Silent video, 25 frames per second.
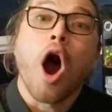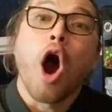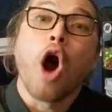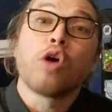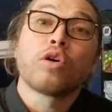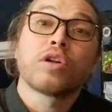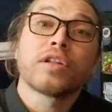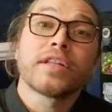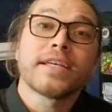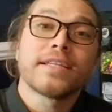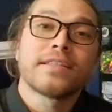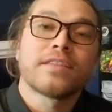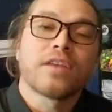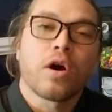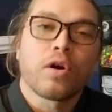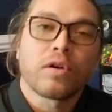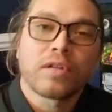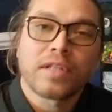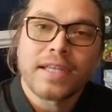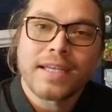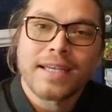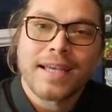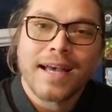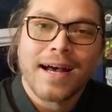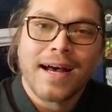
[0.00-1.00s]
Oakley
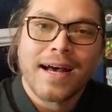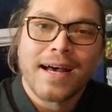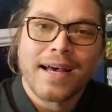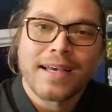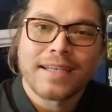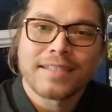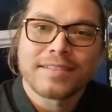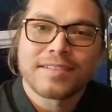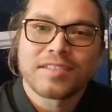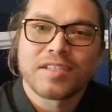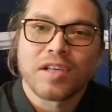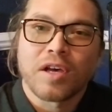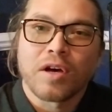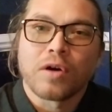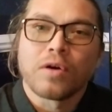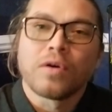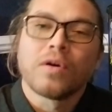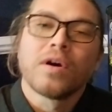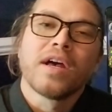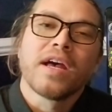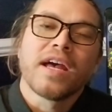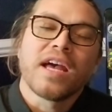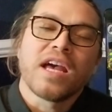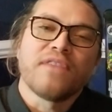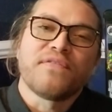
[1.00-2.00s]
Dokley guys, so
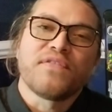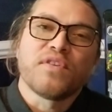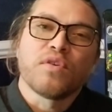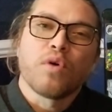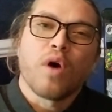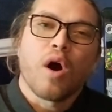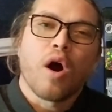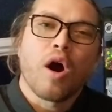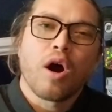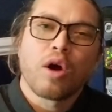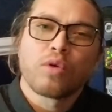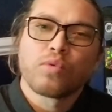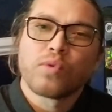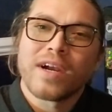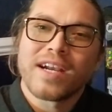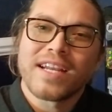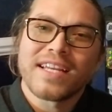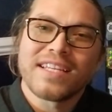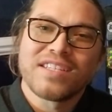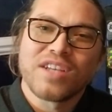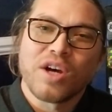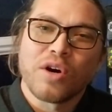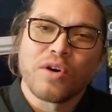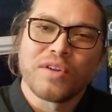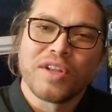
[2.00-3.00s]
if you already
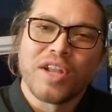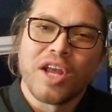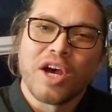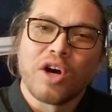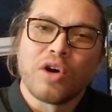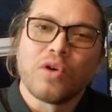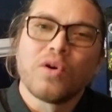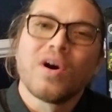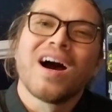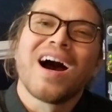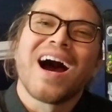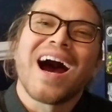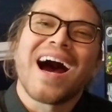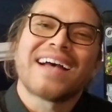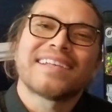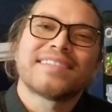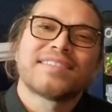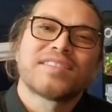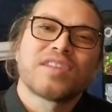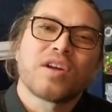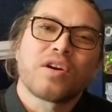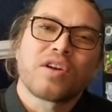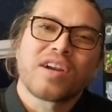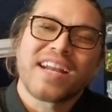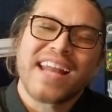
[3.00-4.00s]
don't know, I
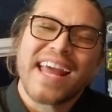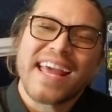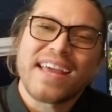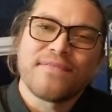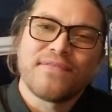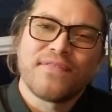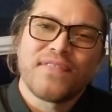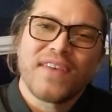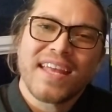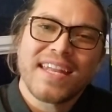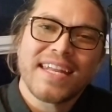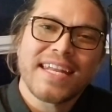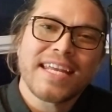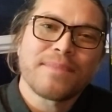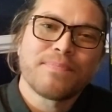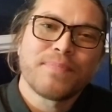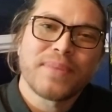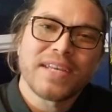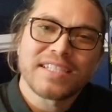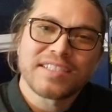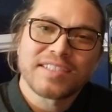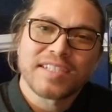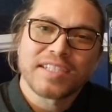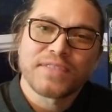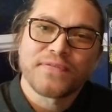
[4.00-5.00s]
started a vending
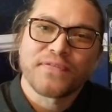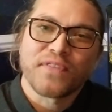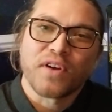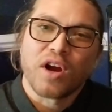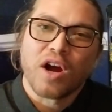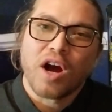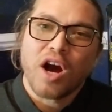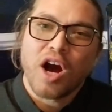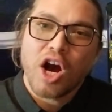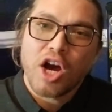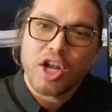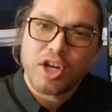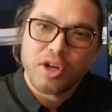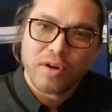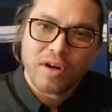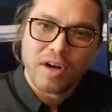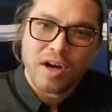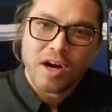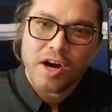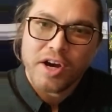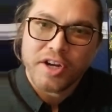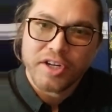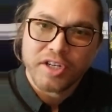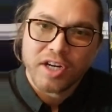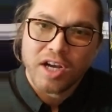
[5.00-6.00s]
business for under
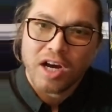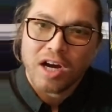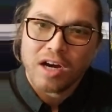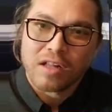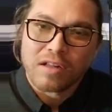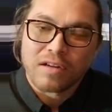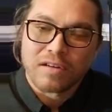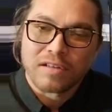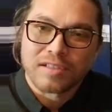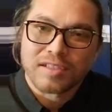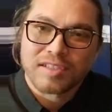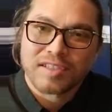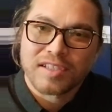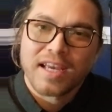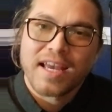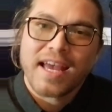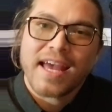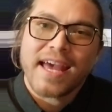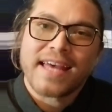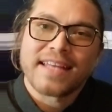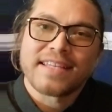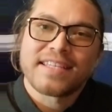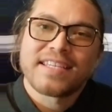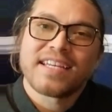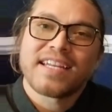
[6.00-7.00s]
$100
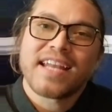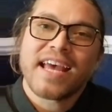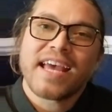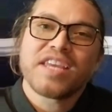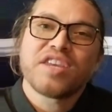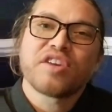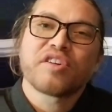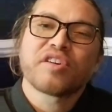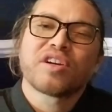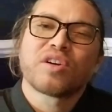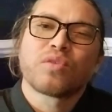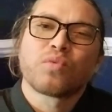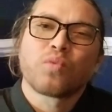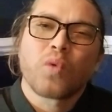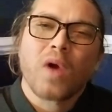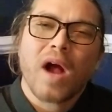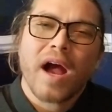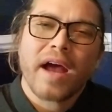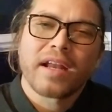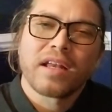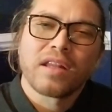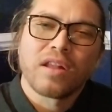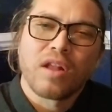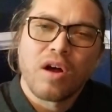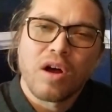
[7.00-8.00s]
and today you're gonna
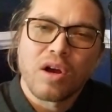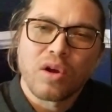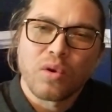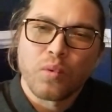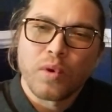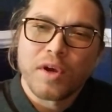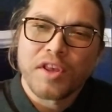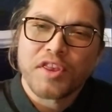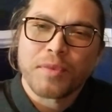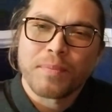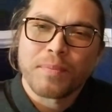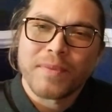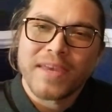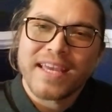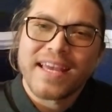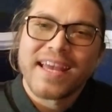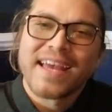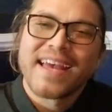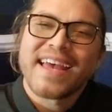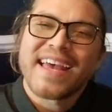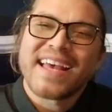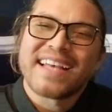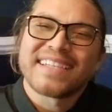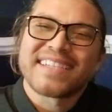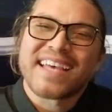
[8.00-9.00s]
ride along with me
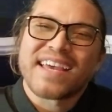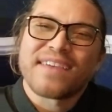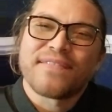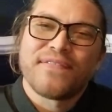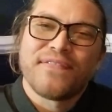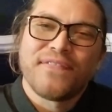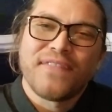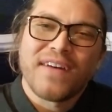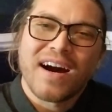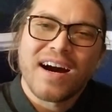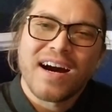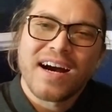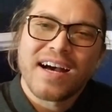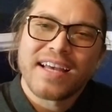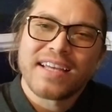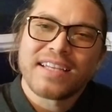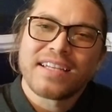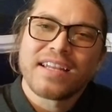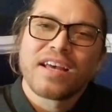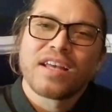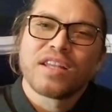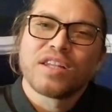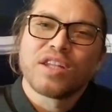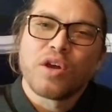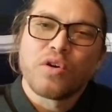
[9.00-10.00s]
as I find
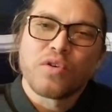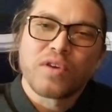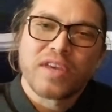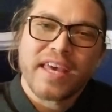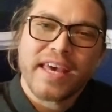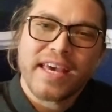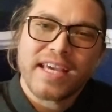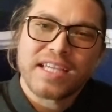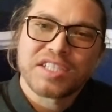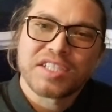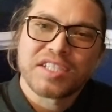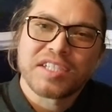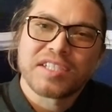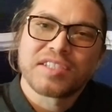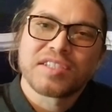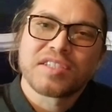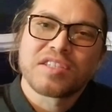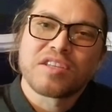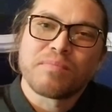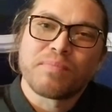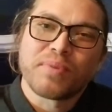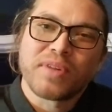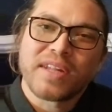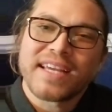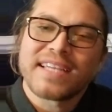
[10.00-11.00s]
locations
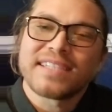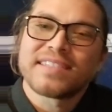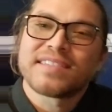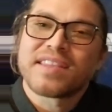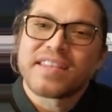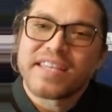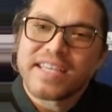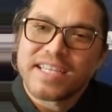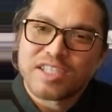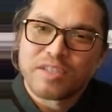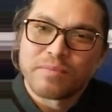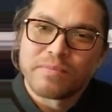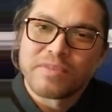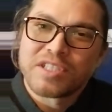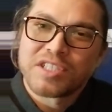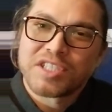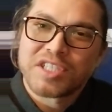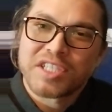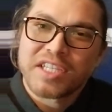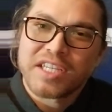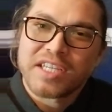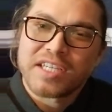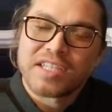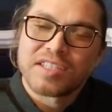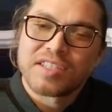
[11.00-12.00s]
to place these
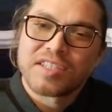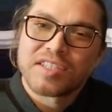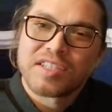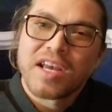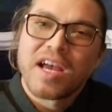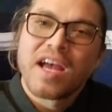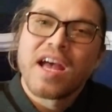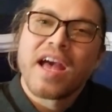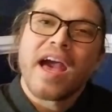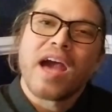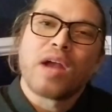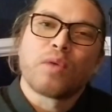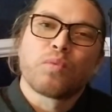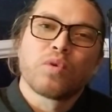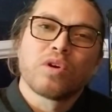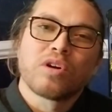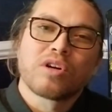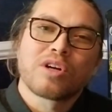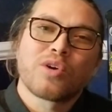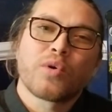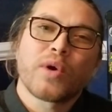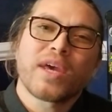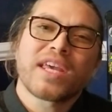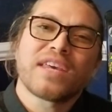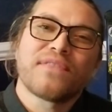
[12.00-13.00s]
machines. And real
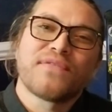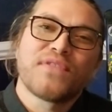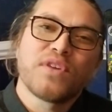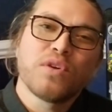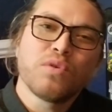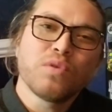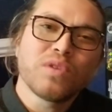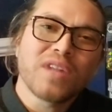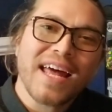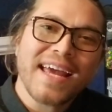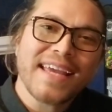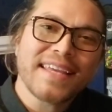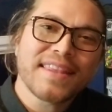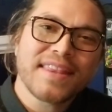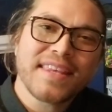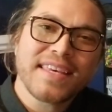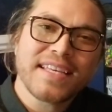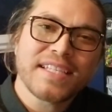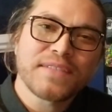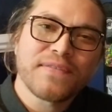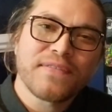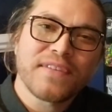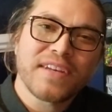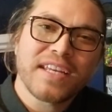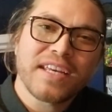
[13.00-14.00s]
quick, if you like
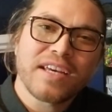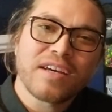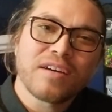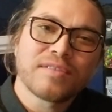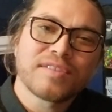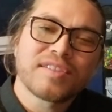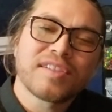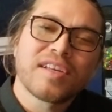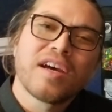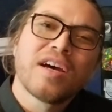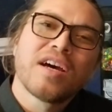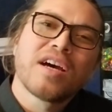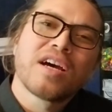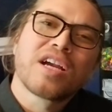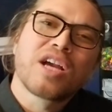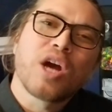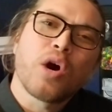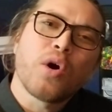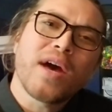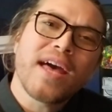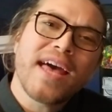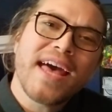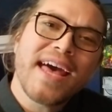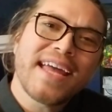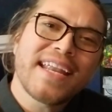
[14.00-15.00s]
these videos,
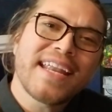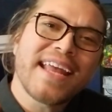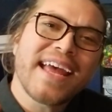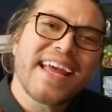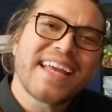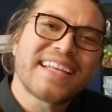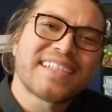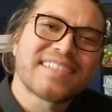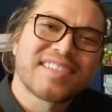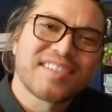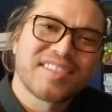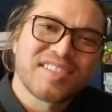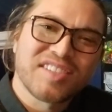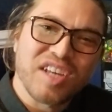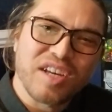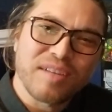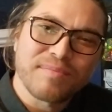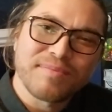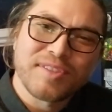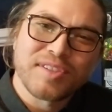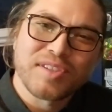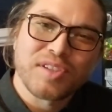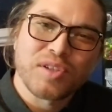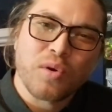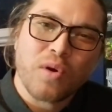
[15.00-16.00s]
go ahead and
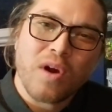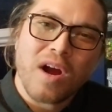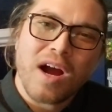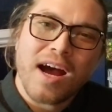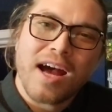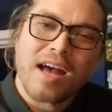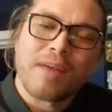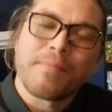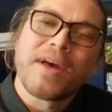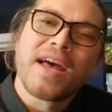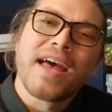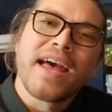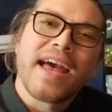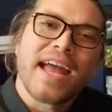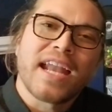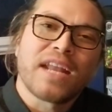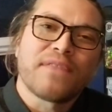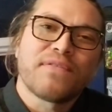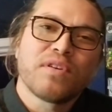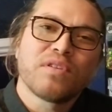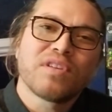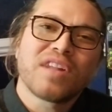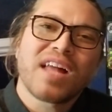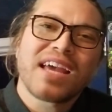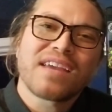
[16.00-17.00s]
subscribe. And
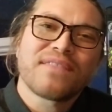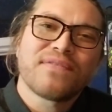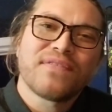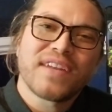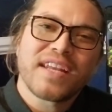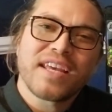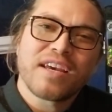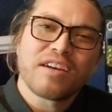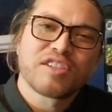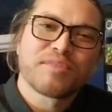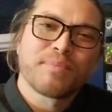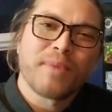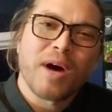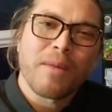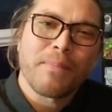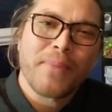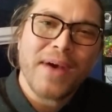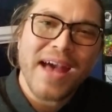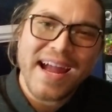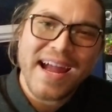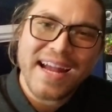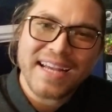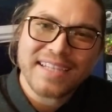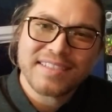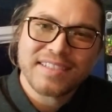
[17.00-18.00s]
if you like videos about
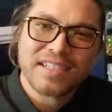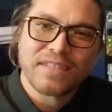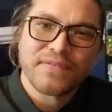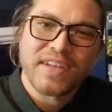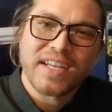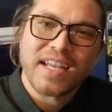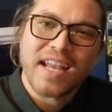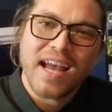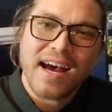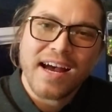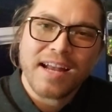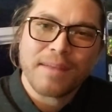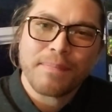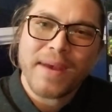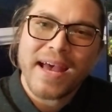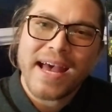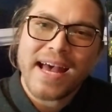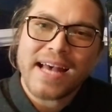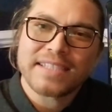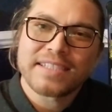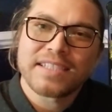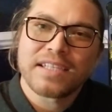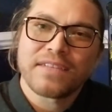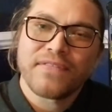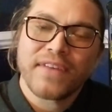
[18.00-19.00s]
passive and
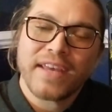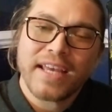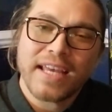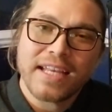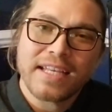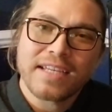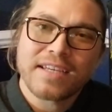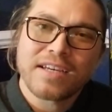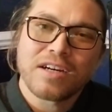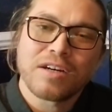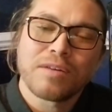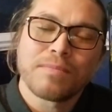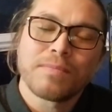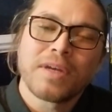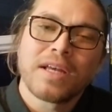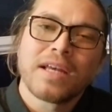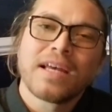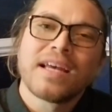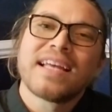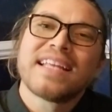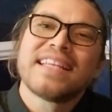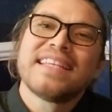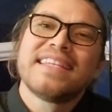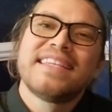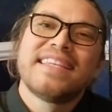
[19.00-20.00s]
non-passive income,
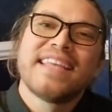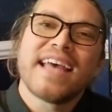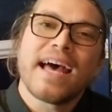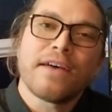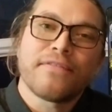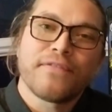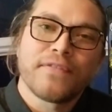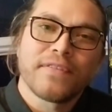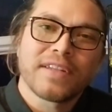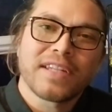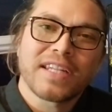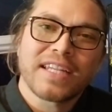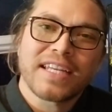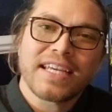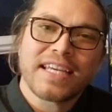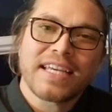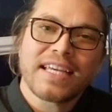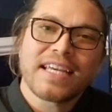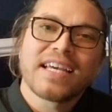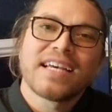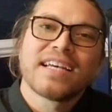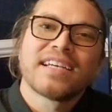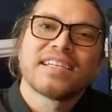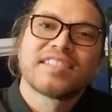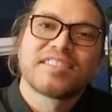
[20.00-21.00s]

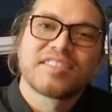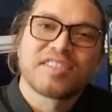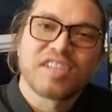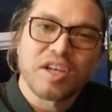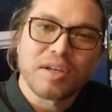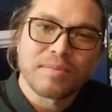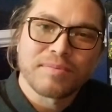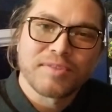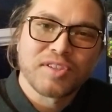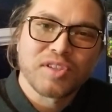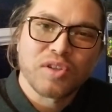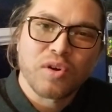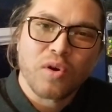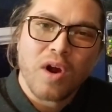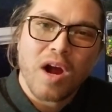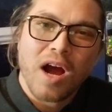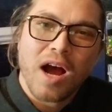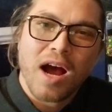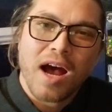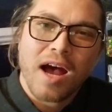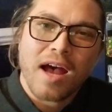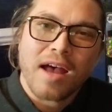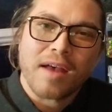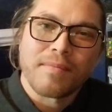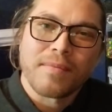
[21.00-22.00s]
definitely
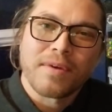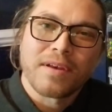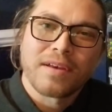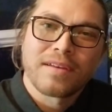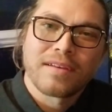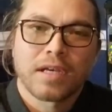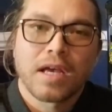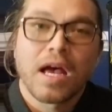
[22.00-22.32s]
subscribe.